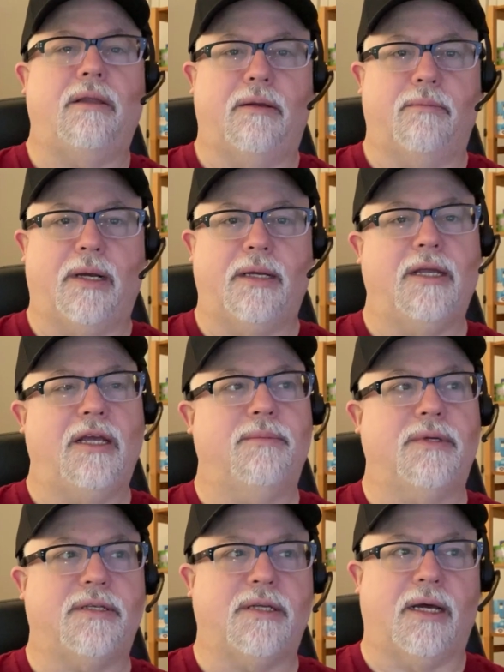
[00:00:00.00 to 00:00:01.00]
then my name
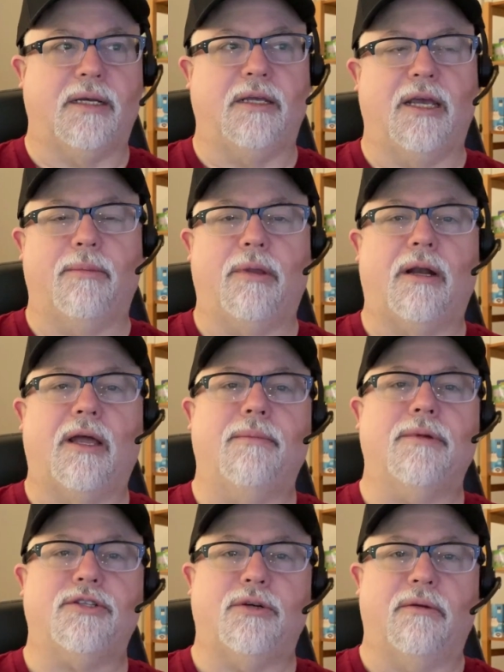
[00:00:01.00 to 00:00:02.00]
is Todd Gamble, and
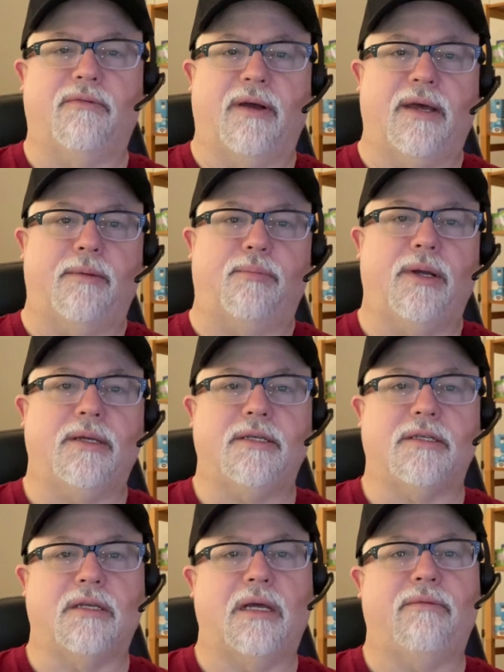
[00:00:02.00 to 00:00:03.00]
I'm a certified
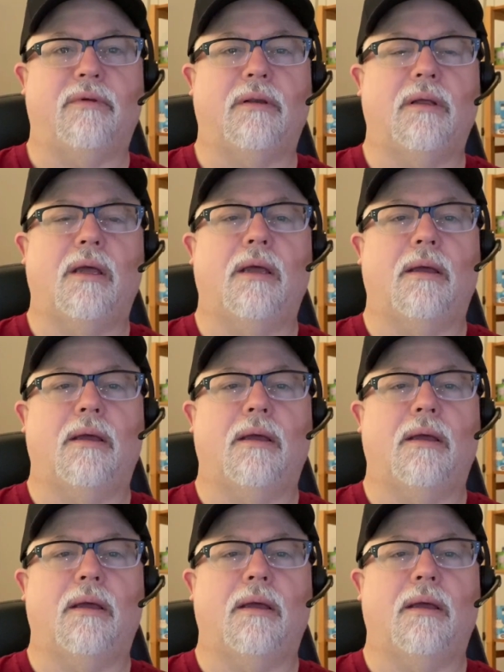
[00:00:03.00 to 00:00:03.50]
apprentice level